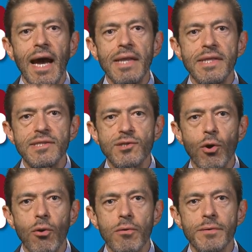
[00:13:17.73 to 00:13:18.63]
And this
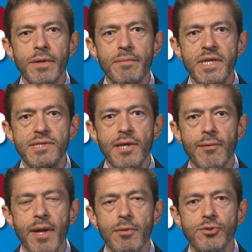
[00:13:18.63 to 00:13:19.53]
goal, the
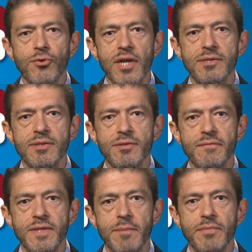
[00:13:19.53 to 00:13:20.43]
BCR-ABL transcripts
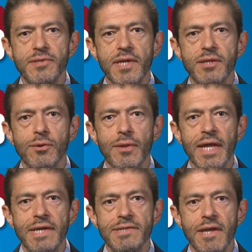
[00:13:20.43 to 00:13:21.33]
of 10% or
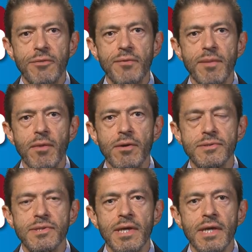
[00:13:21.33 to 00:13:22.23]
less at three
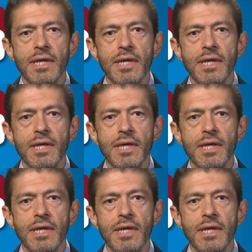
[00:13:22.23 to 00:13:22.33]
months,